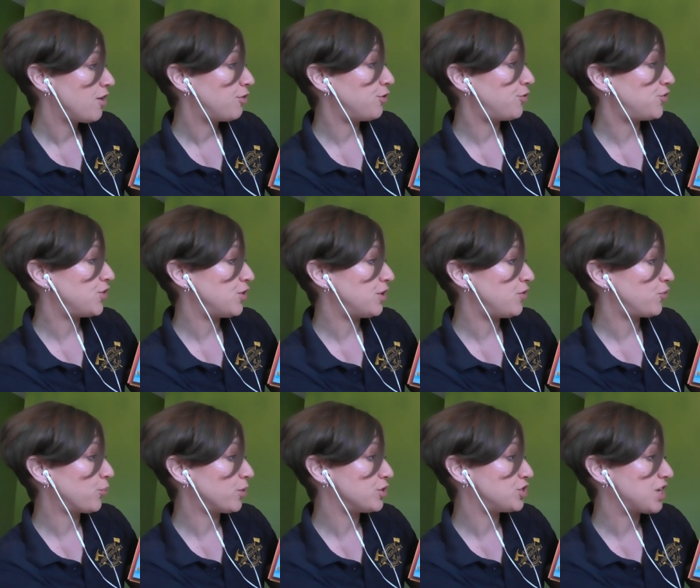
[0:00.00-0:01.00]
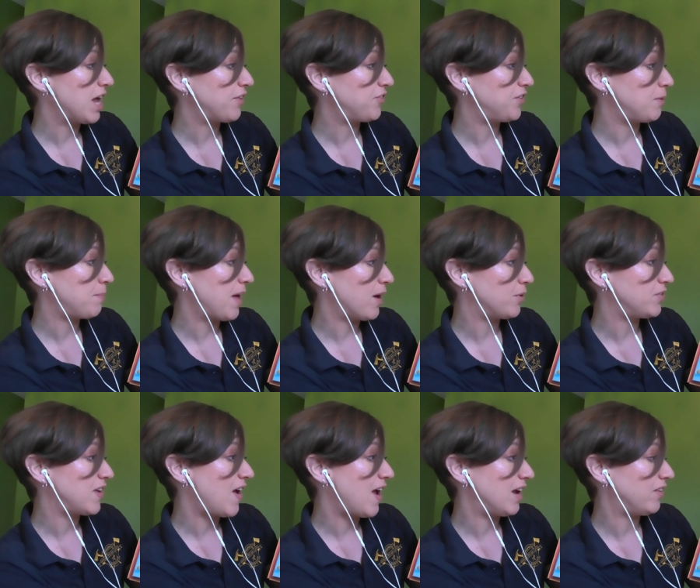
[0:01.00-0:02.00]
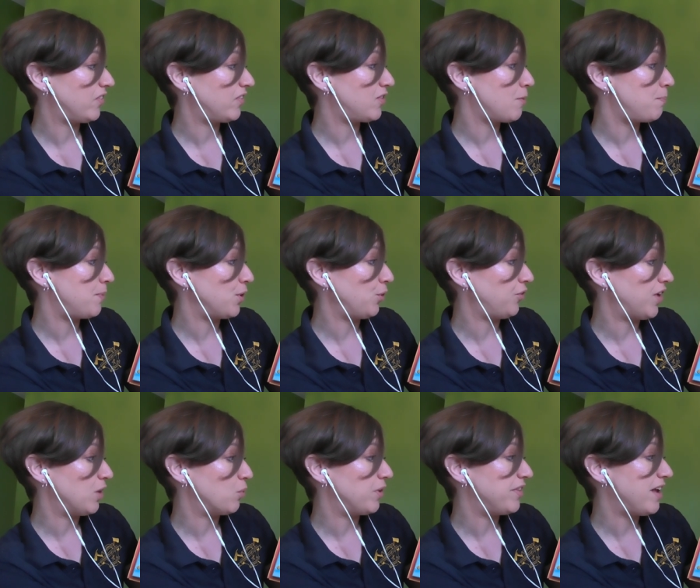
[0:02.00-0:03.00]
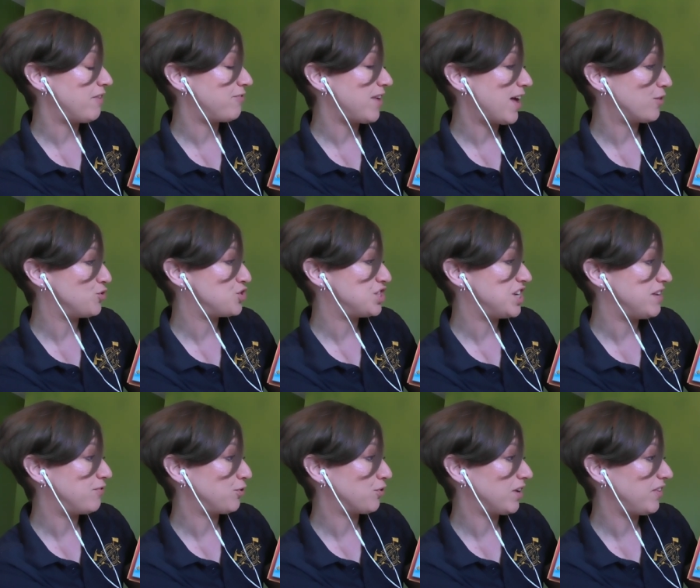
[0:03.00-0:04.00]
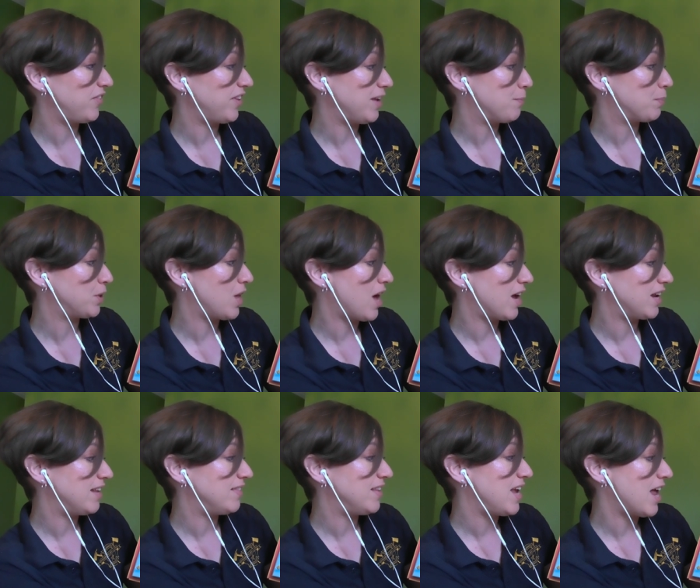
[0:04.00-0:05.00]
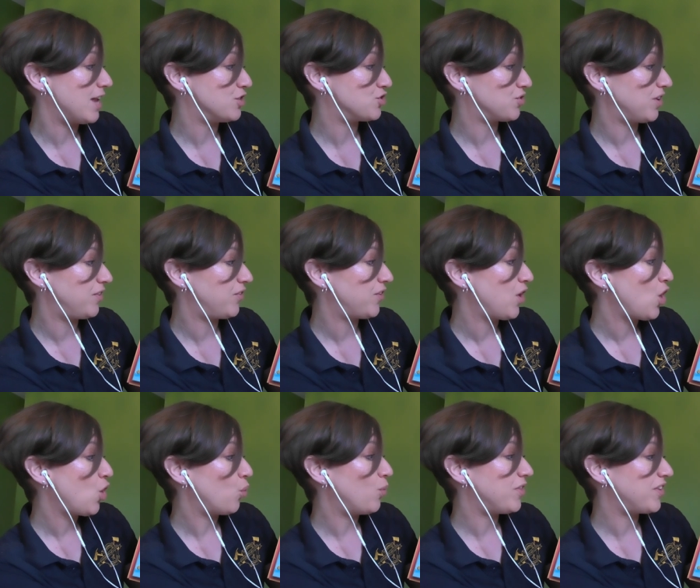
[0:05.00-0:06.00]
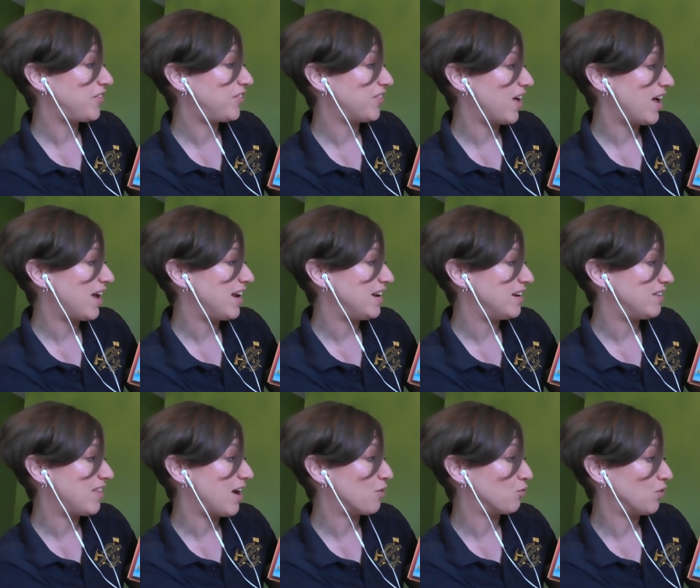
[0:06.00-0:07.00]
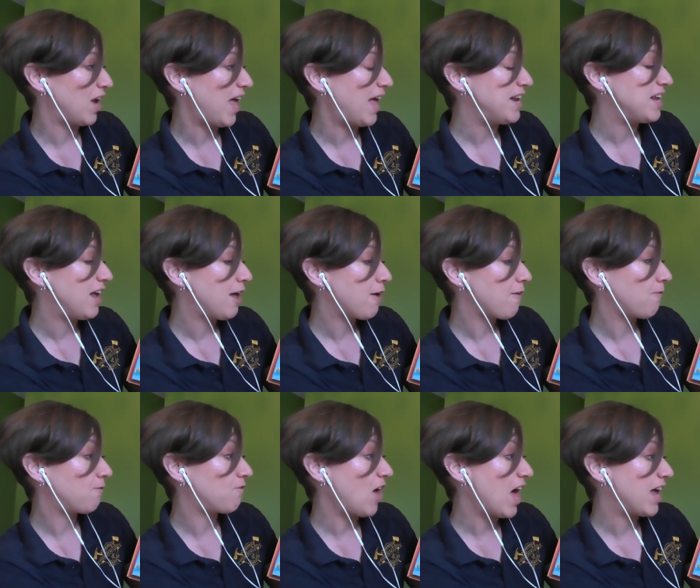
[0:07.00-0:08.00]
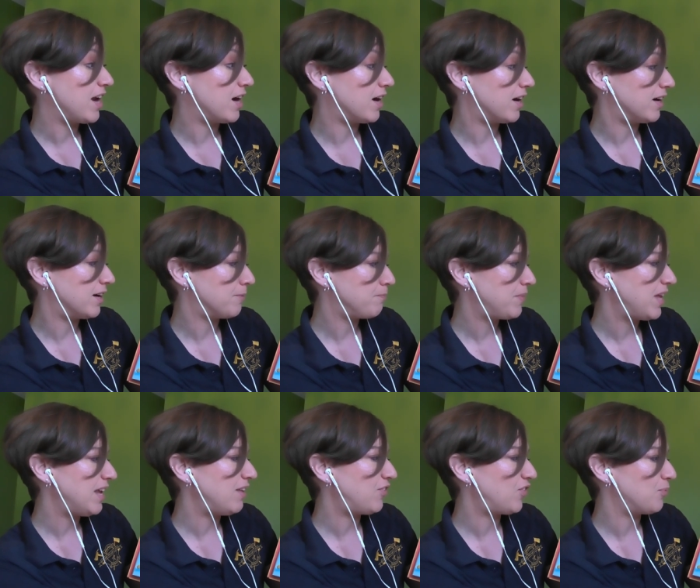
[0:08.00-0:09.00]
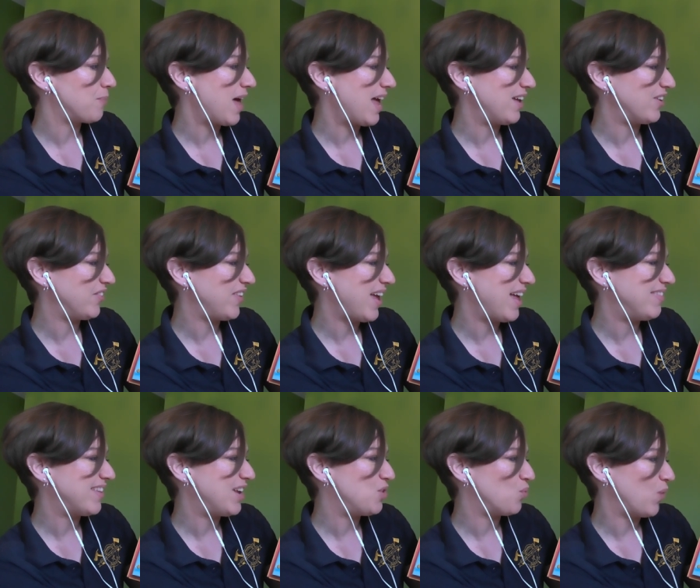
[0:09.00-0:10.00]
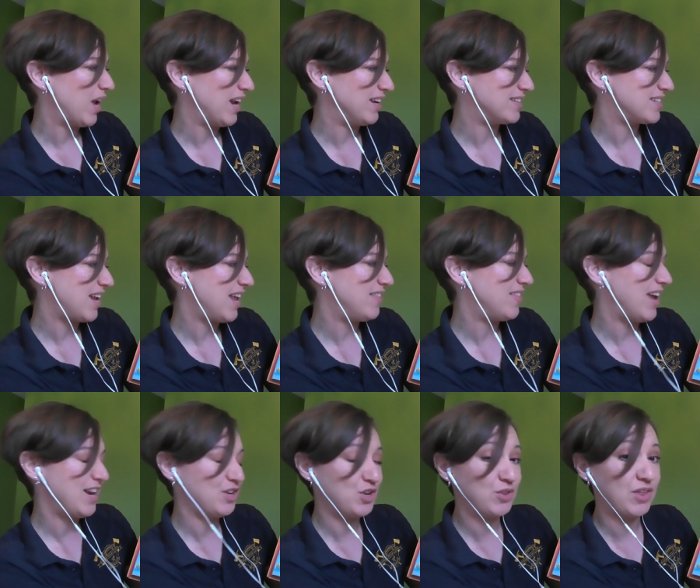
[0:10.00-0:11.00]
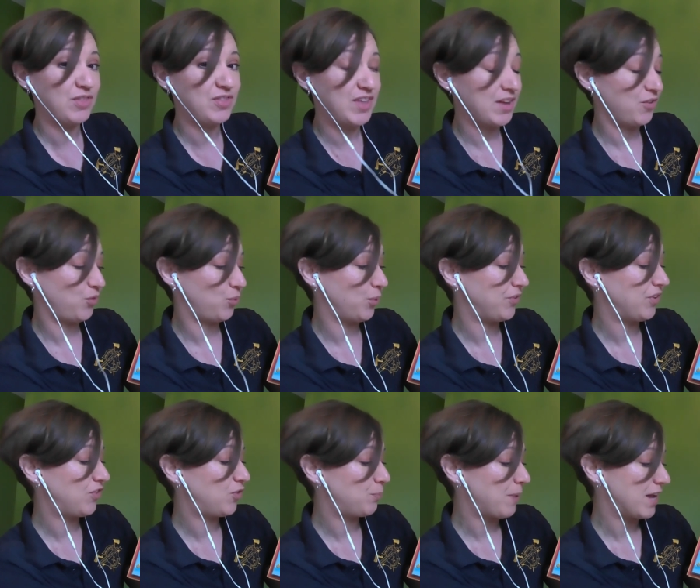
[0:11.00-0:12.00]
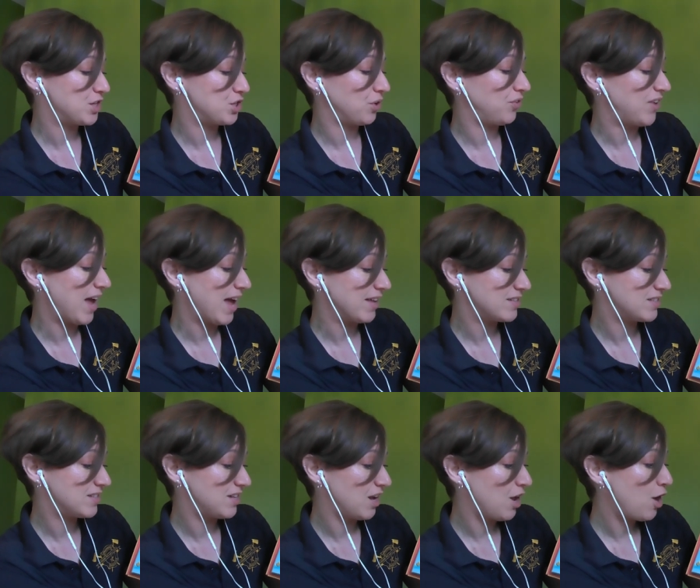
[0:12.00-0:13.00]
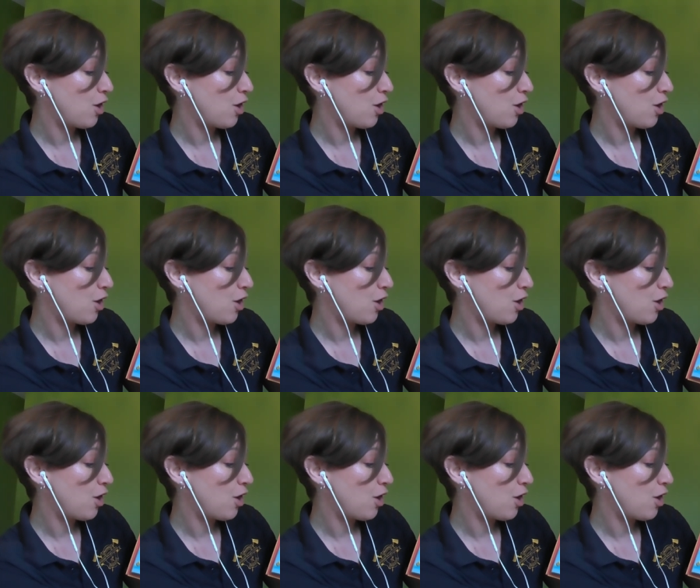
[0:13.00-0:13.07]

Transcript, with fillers: The students were just about to exit the building when they found Chief Grizzly blocking the entrance with a sign that read, Fire! He smiled and then winked, and they knew that this was a special test.